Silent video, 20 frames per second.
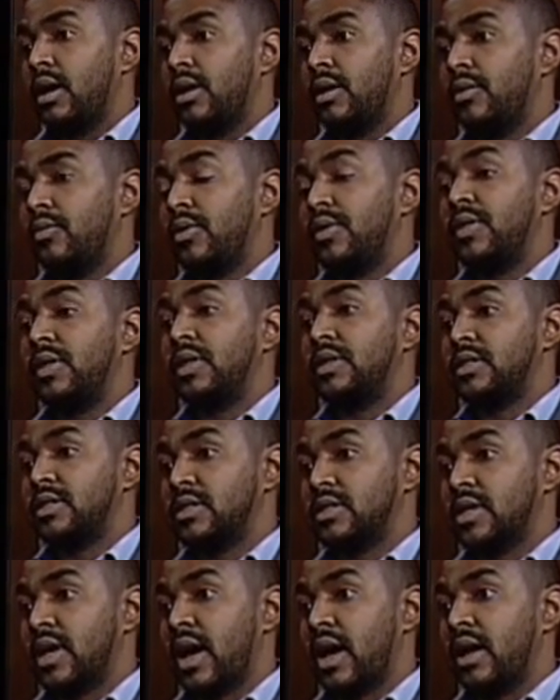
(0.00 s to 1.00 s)
within
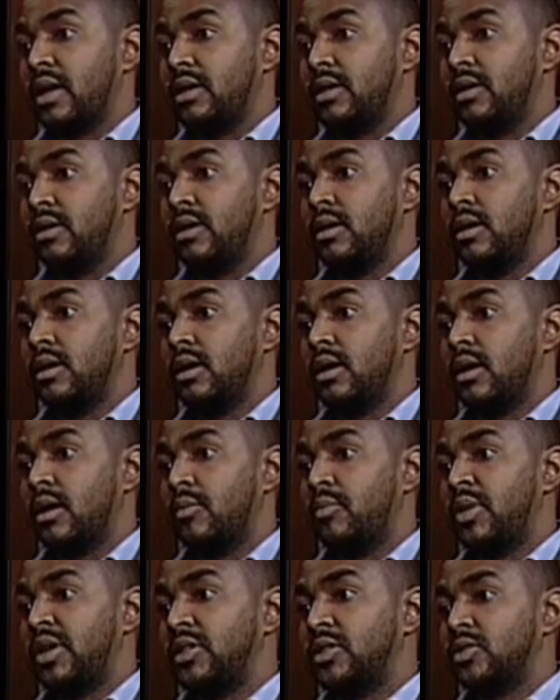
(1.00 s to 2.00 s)
society
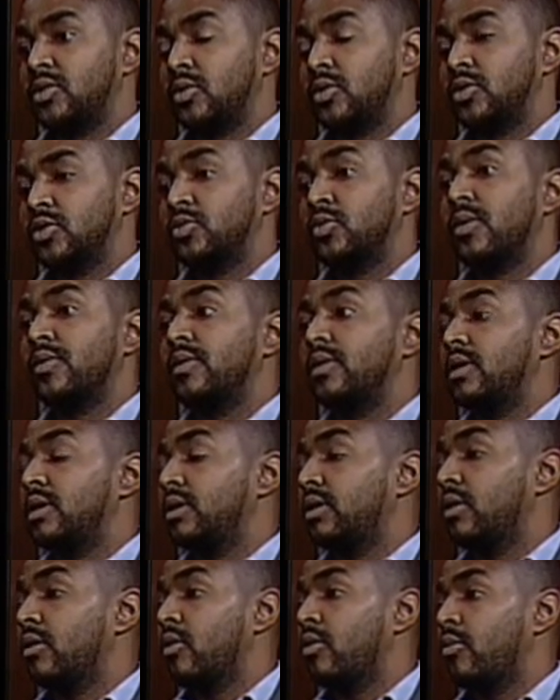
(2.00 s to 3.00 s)
based on strengthening
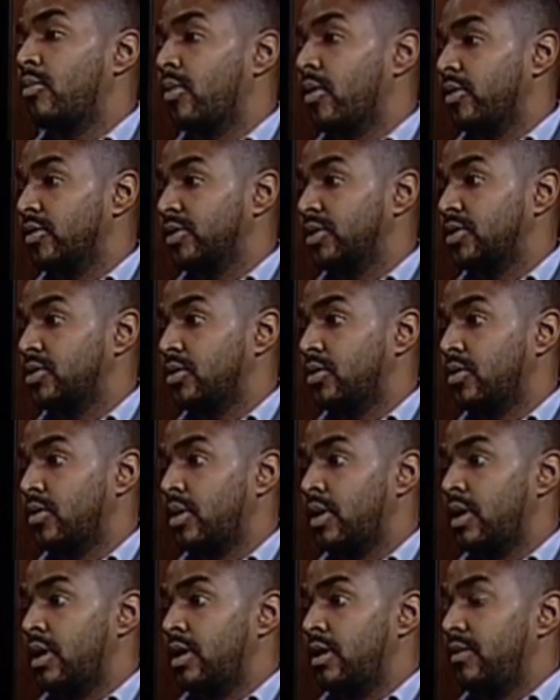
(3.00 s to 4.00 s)
their own personal
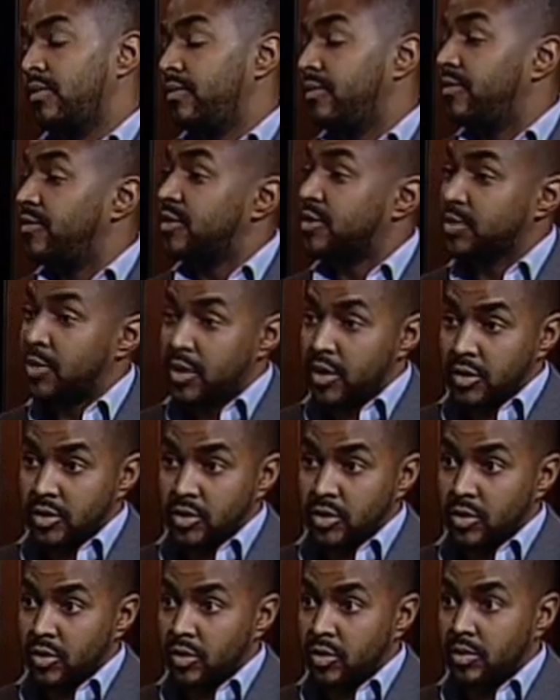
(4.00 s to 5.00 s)

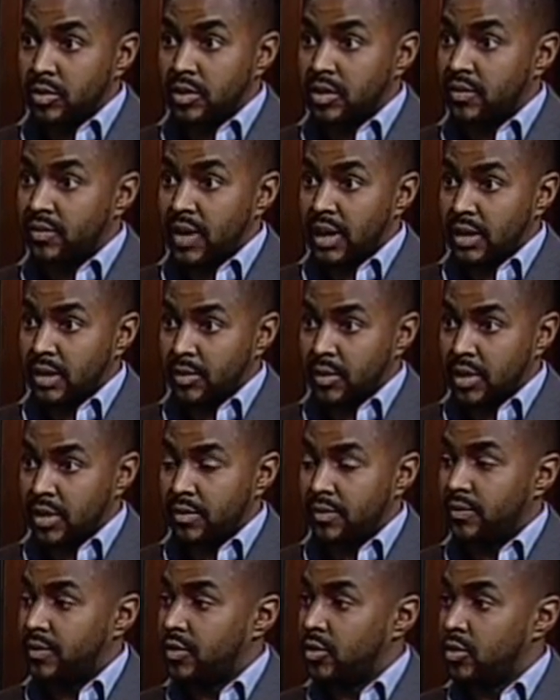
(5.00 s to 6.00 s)
spiritual development
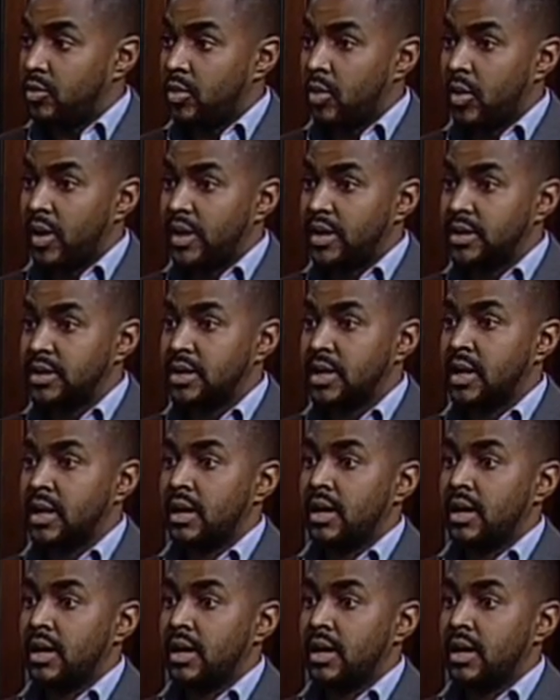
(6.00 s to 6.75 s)
viewpoints.